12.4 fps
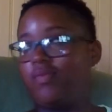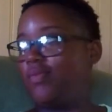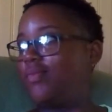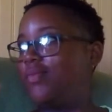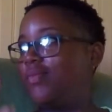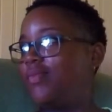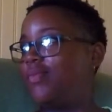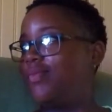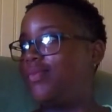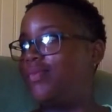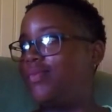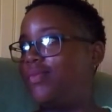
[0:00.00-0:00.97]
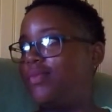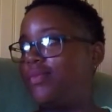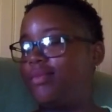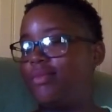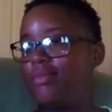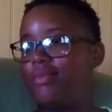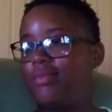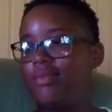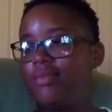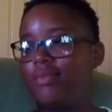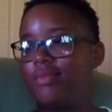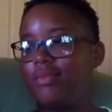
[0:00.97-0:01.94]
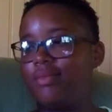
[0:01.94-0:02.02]

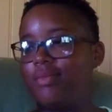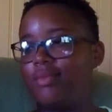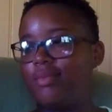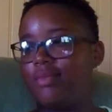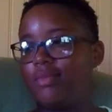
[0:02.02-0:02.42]
This person isn't speaking.